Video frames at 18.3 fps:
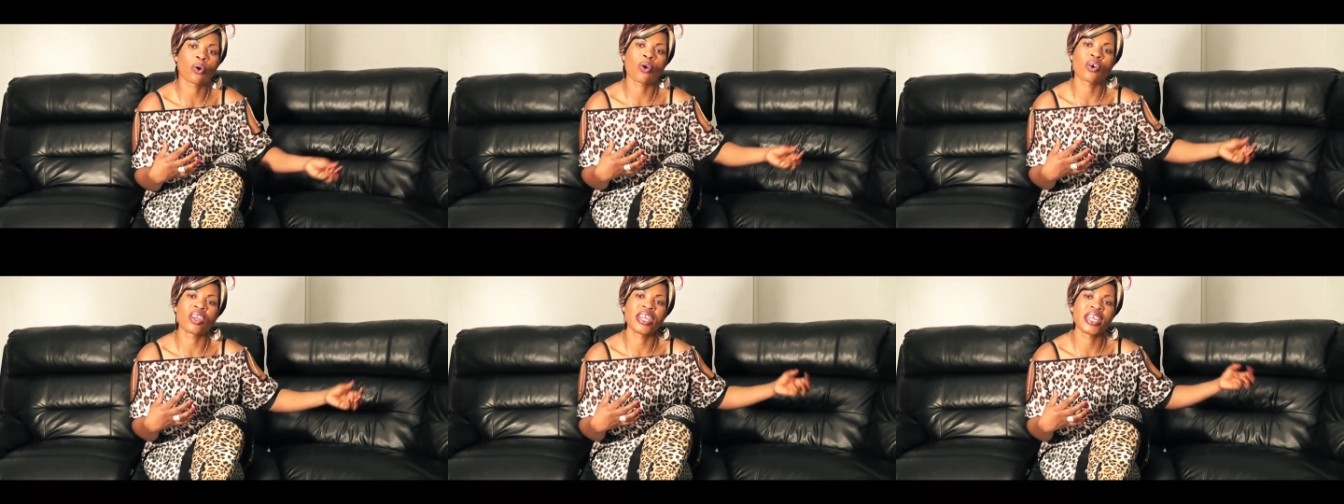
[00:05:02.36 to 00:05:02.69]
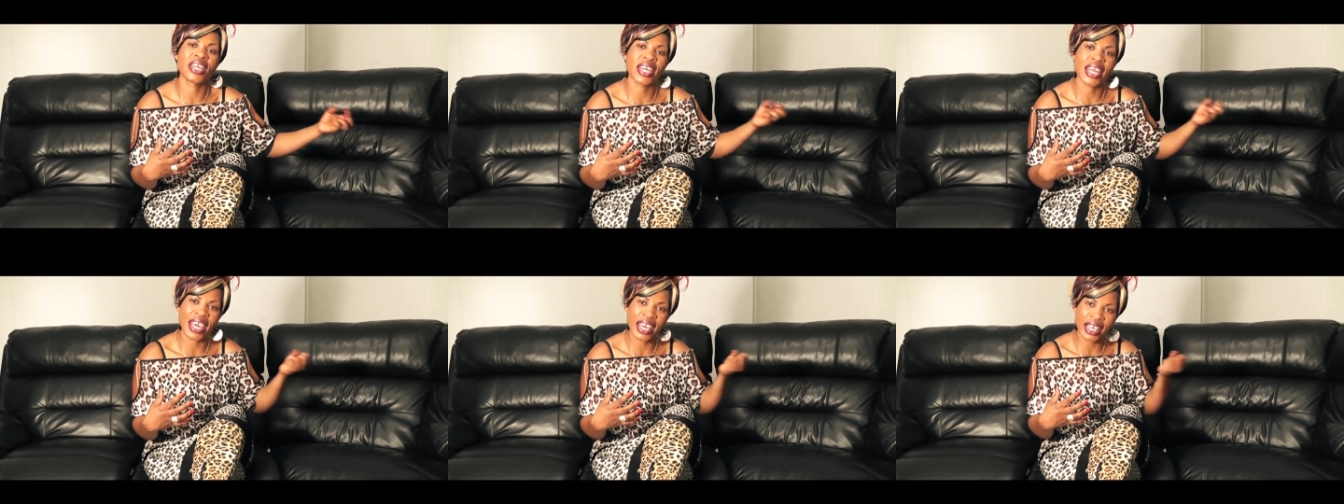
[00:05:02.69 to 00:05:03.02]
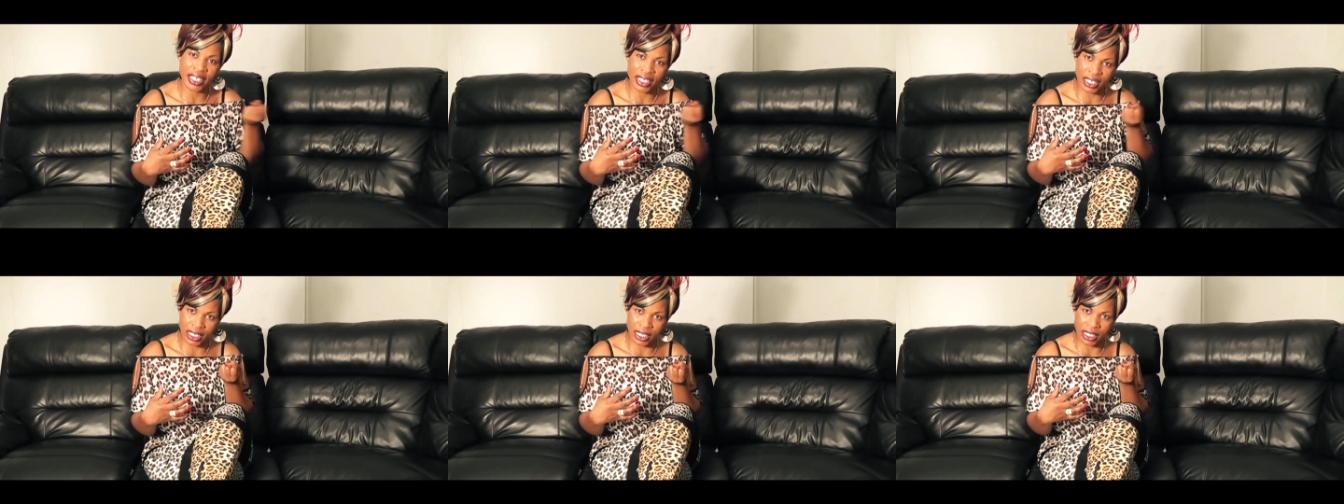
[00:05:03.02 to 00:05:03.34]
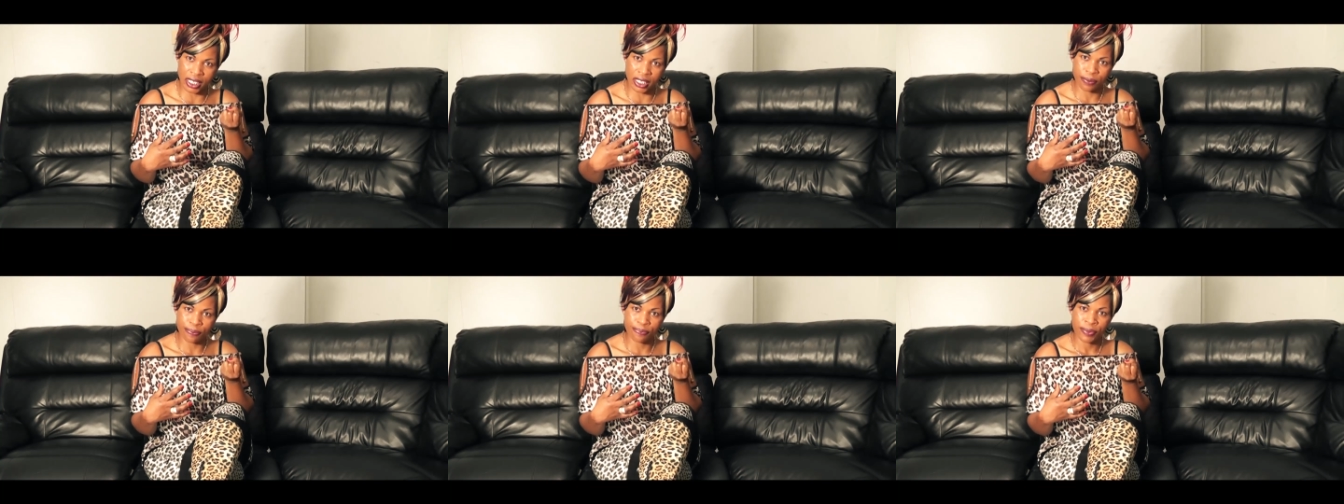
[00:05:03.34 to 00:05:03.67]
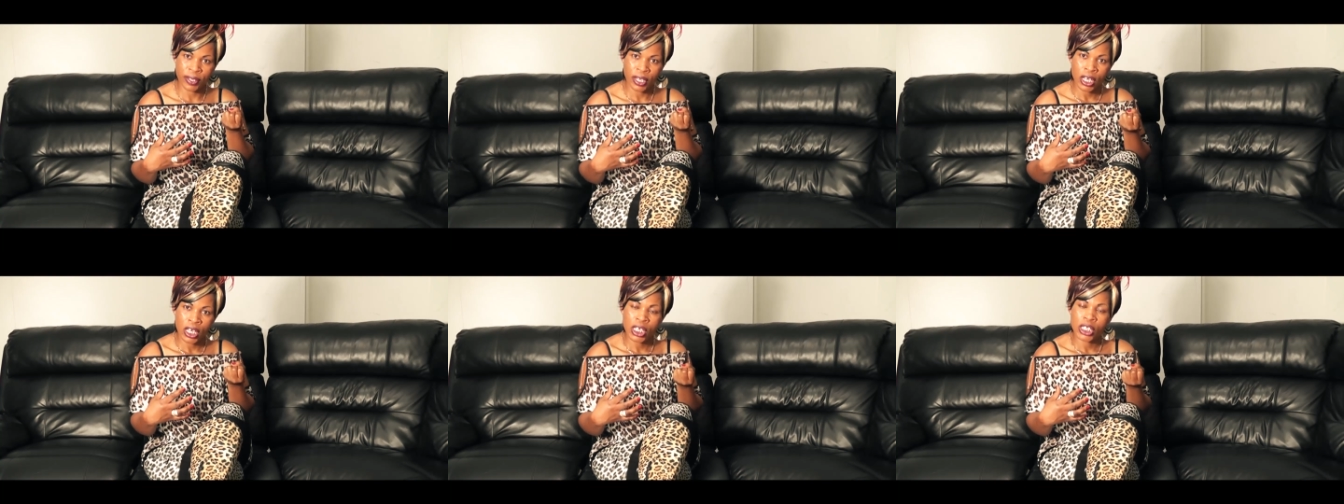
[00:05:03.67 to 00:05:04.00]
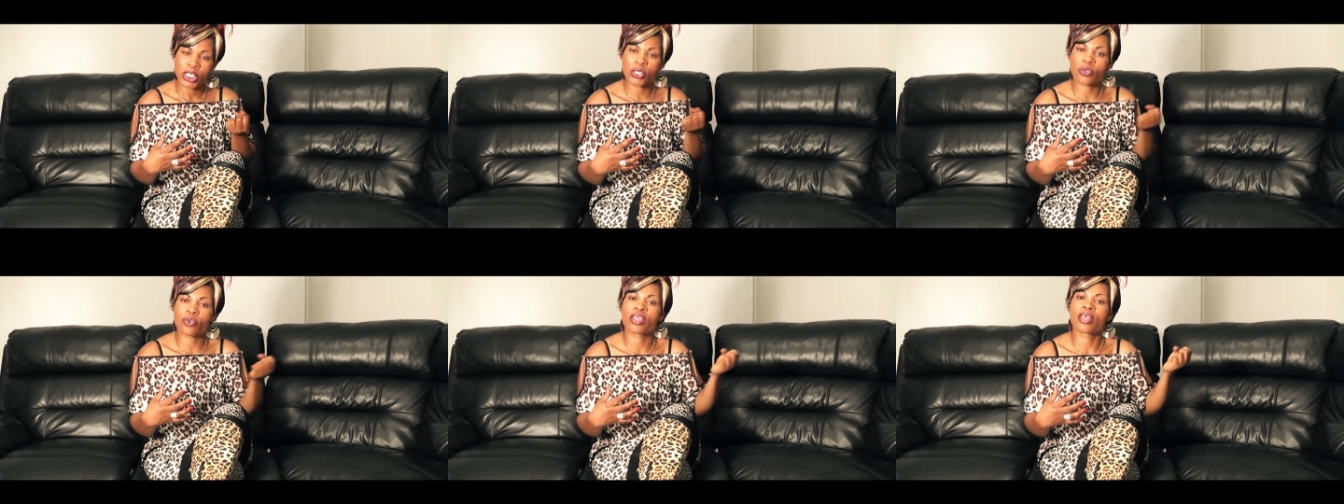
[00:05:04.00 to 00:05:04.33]
connected
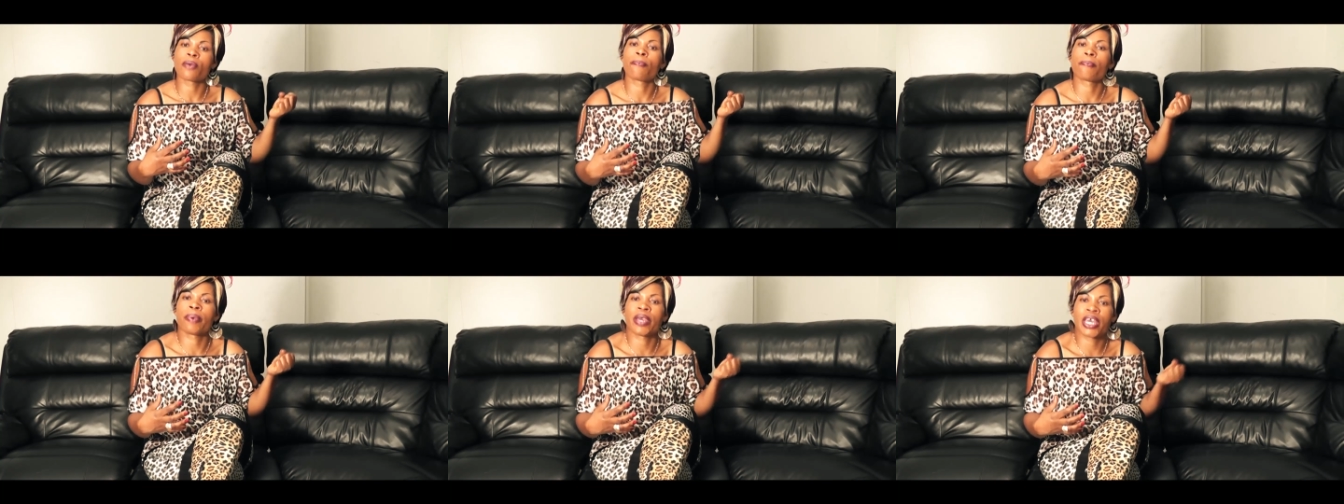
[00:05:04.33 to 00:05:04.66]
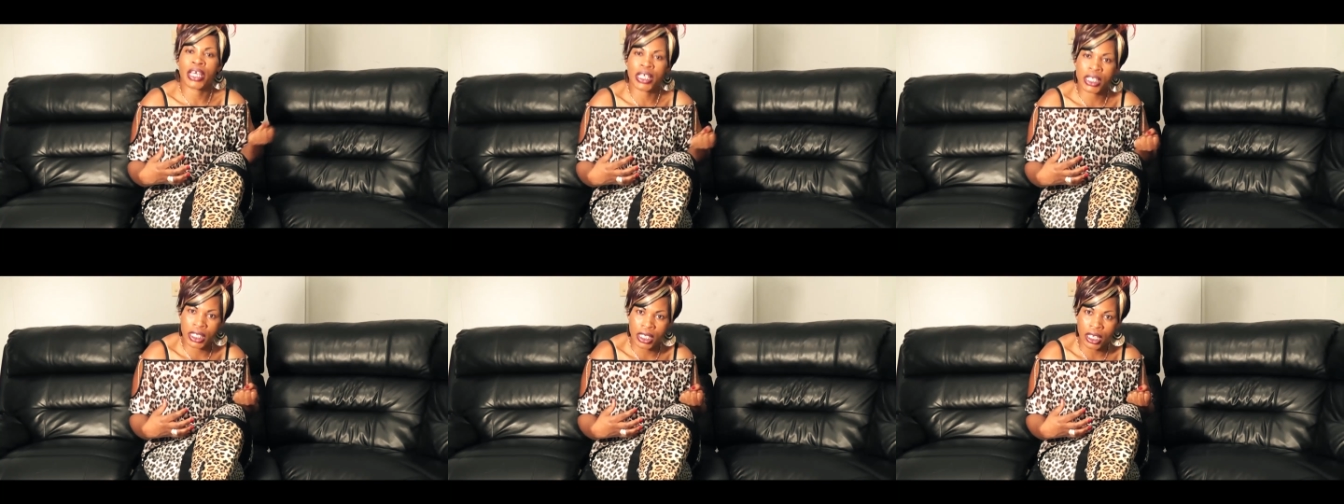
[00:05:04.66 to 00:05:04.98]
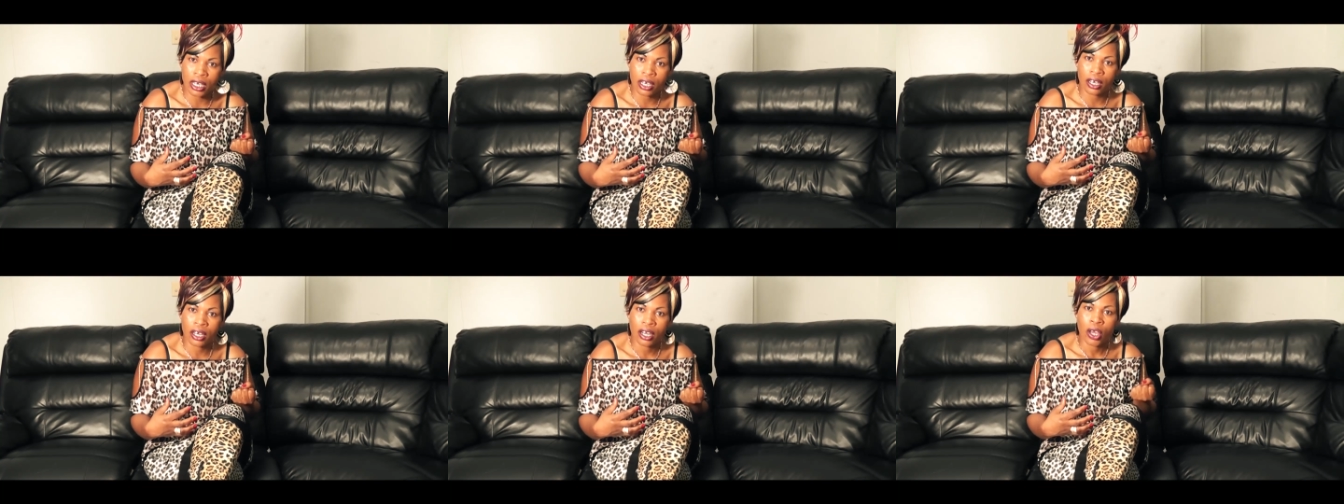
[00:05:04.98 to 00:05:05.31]
to the person